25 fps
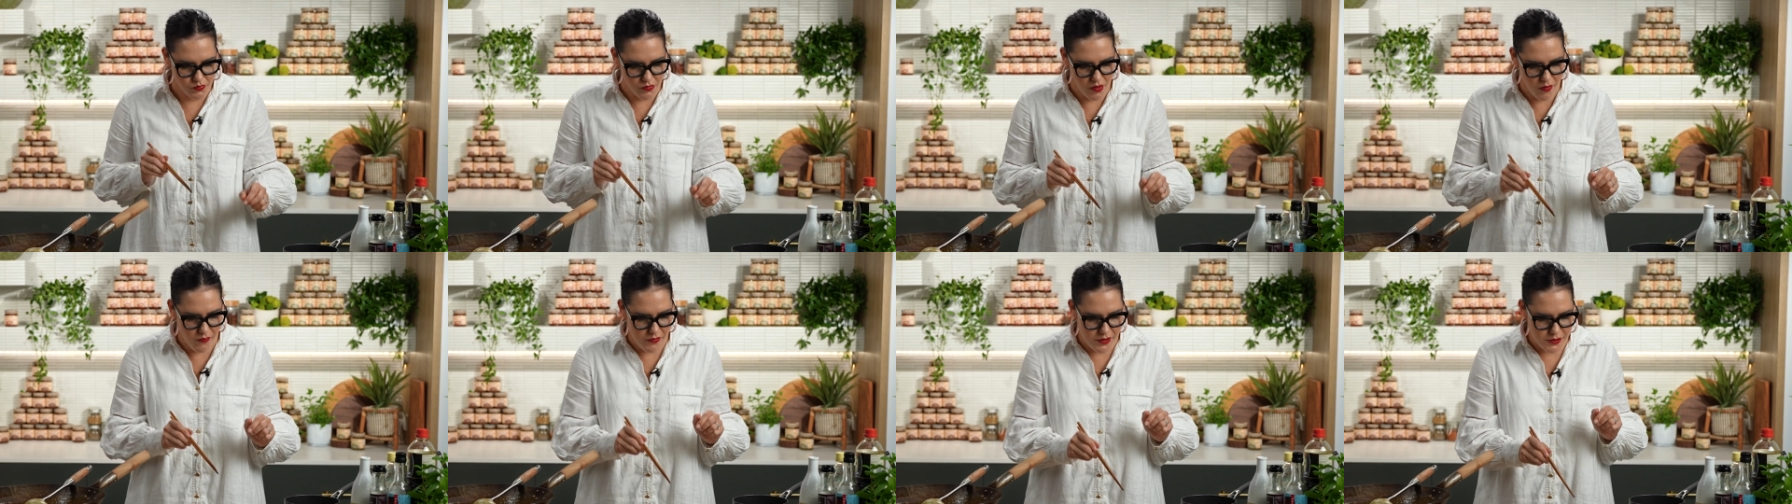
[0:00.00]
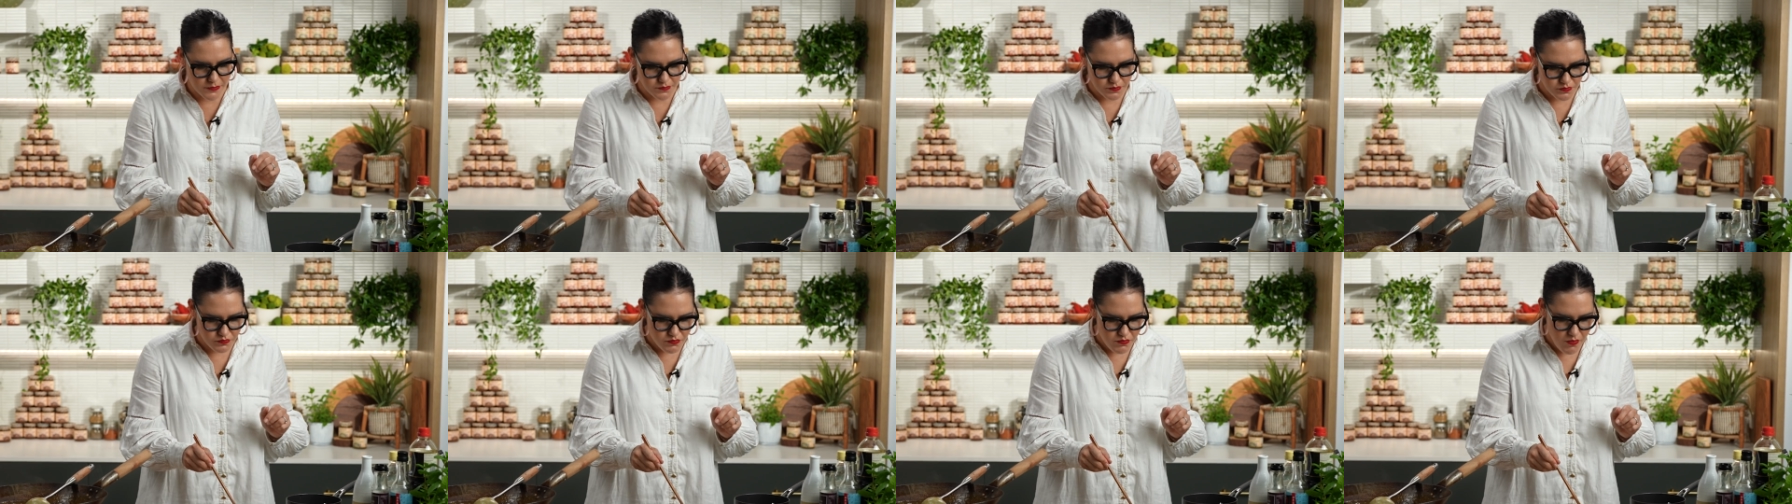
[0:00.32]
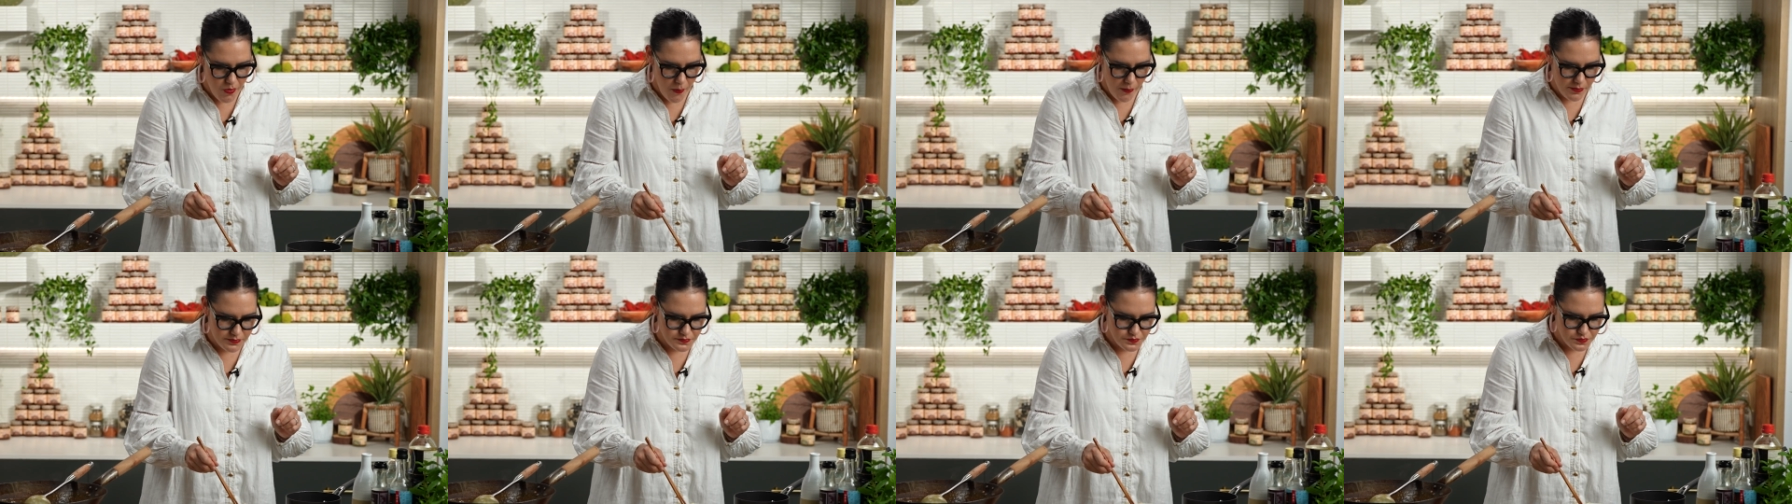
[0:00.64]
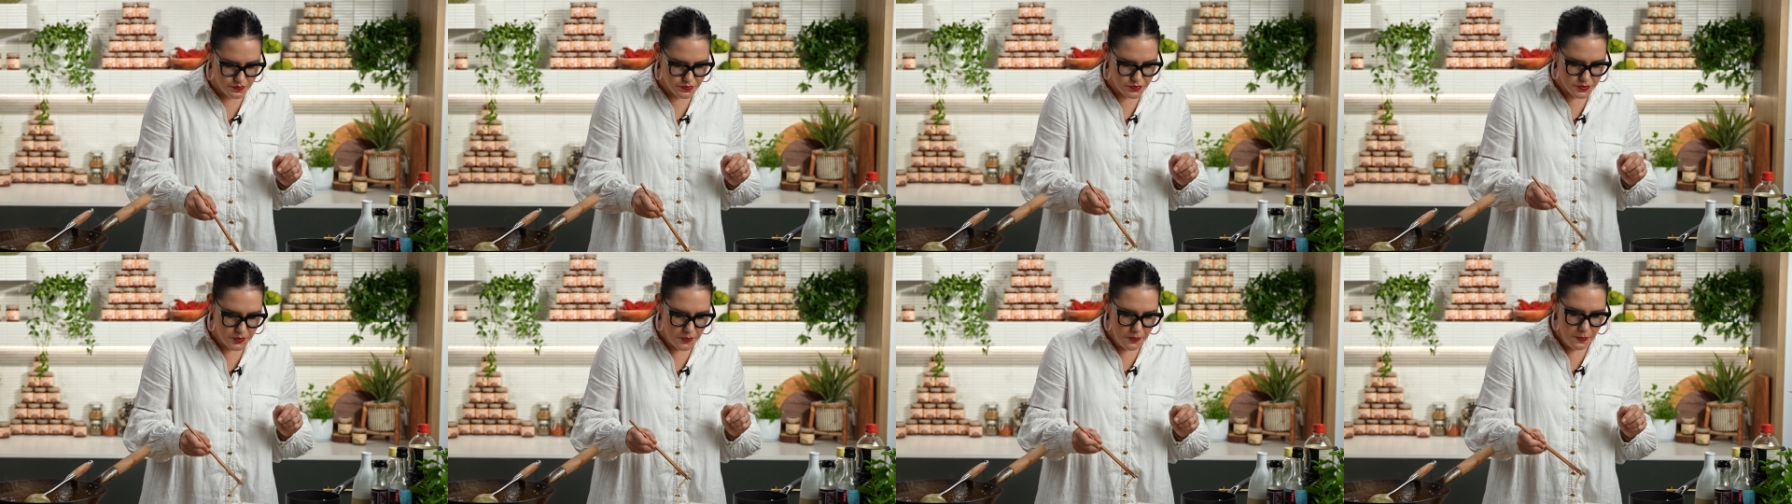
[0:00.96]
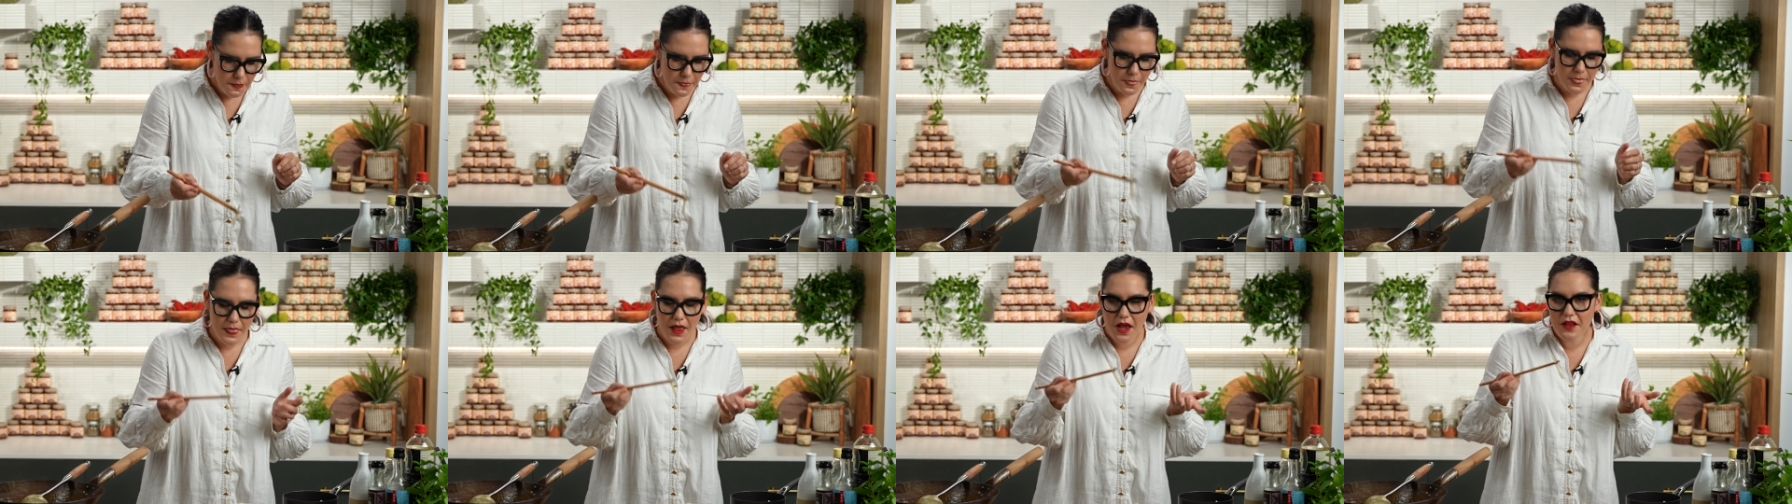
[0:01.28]
And then
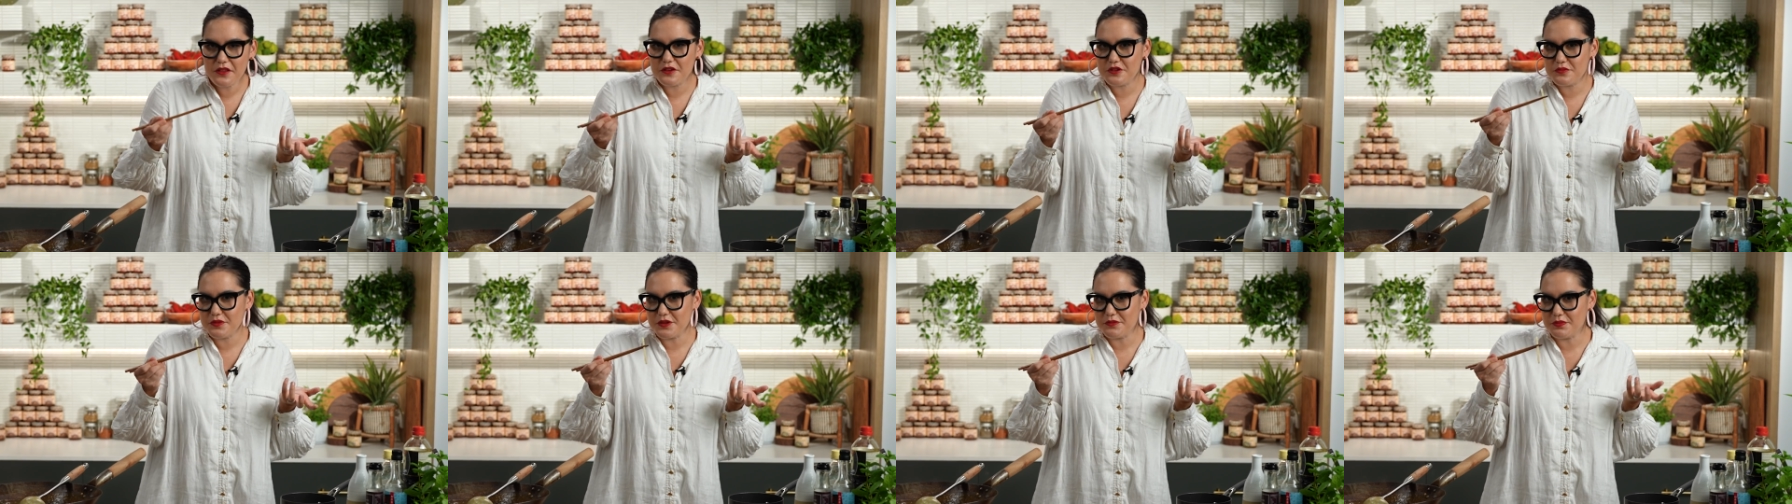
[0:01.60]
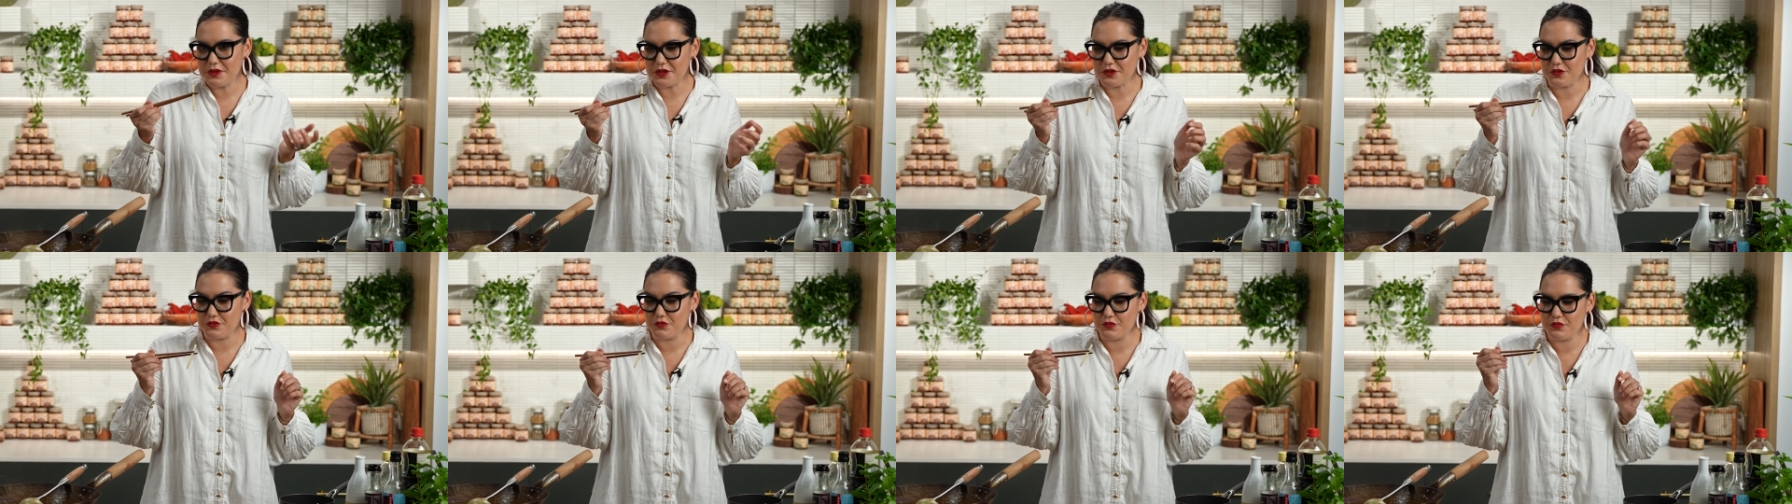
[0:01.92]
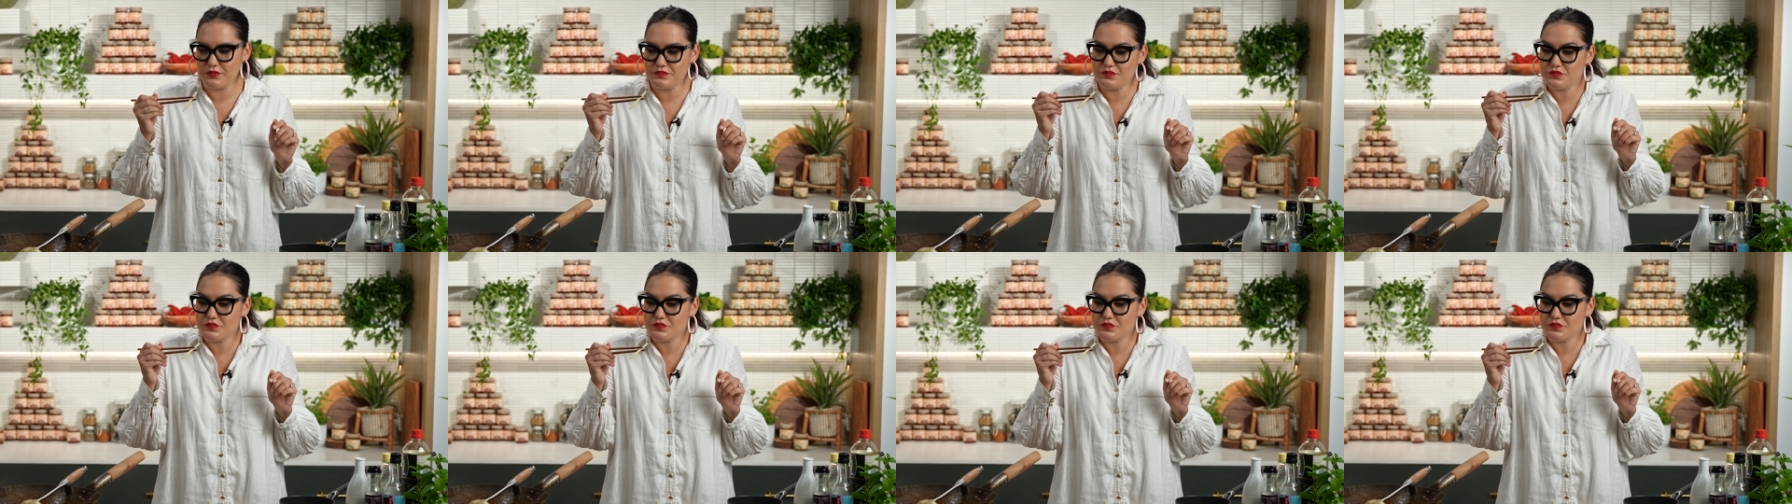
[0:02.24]
a little bit of pickled